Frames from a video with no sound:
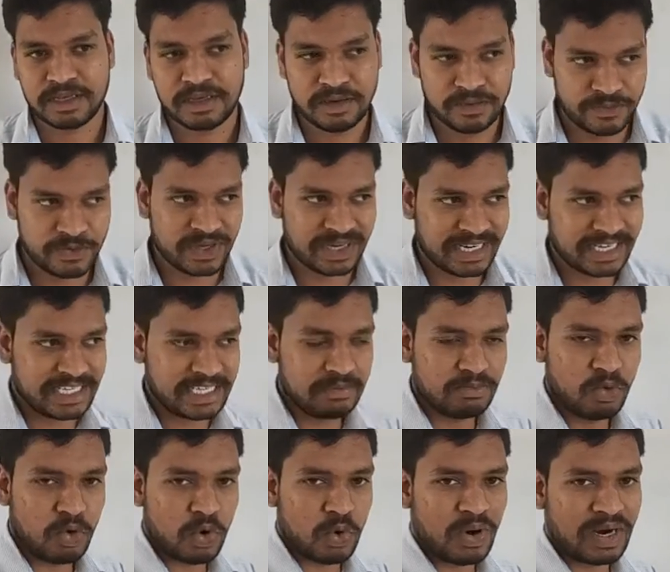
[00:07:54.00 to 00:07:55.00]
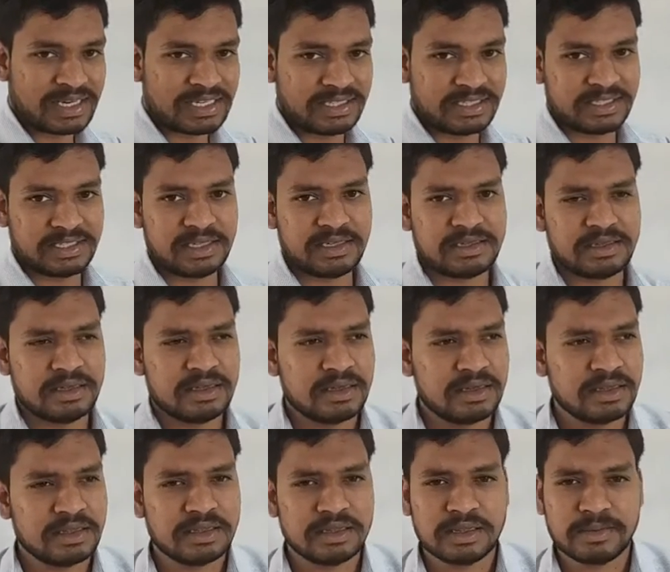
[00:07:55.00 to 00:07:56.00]
If you are getting more water there,
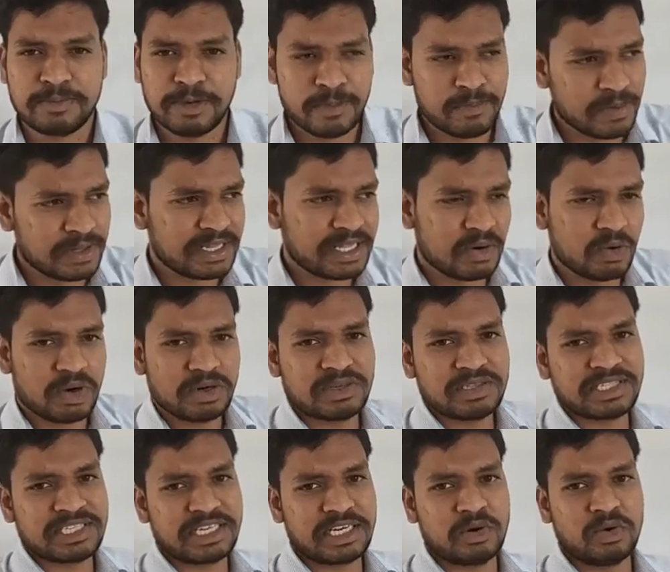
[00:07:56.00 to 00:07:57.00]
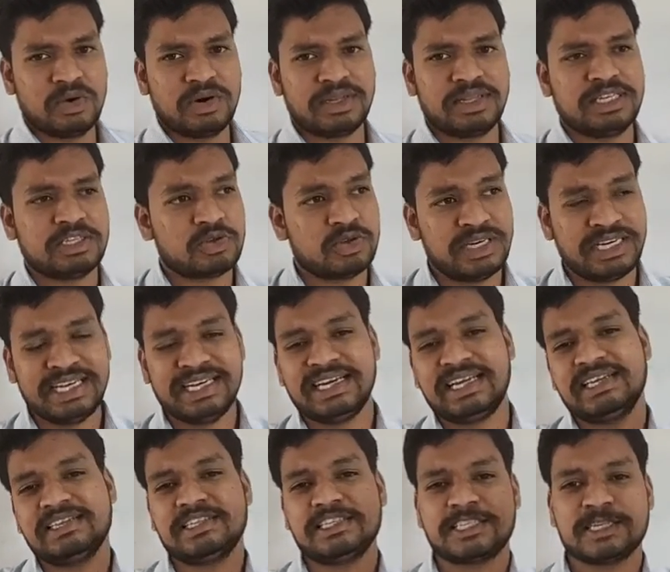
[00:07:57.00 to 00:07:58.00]
the people they want to settle over there, so it
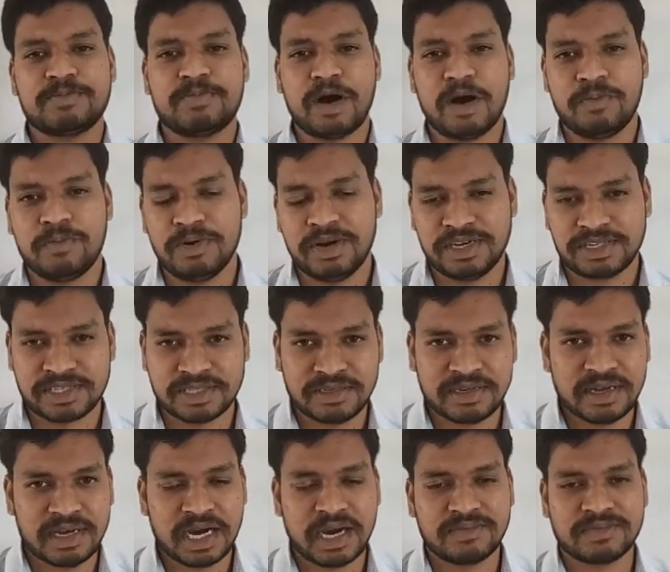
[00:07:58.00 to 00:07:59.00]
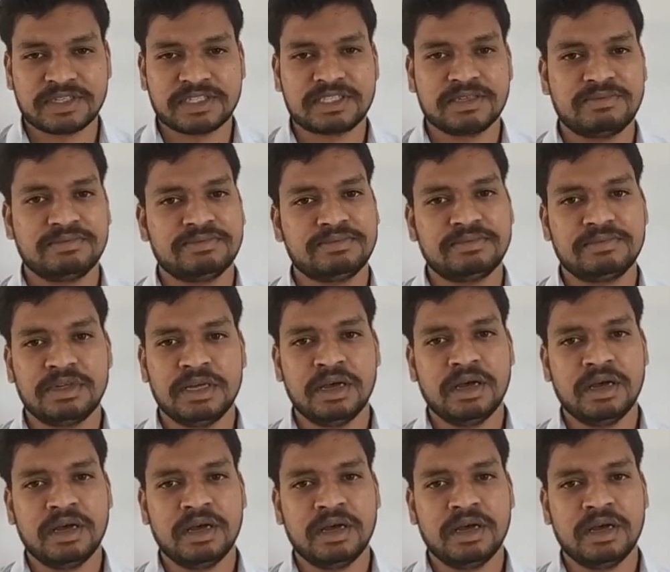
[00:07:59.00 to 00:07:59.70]
increases the population after some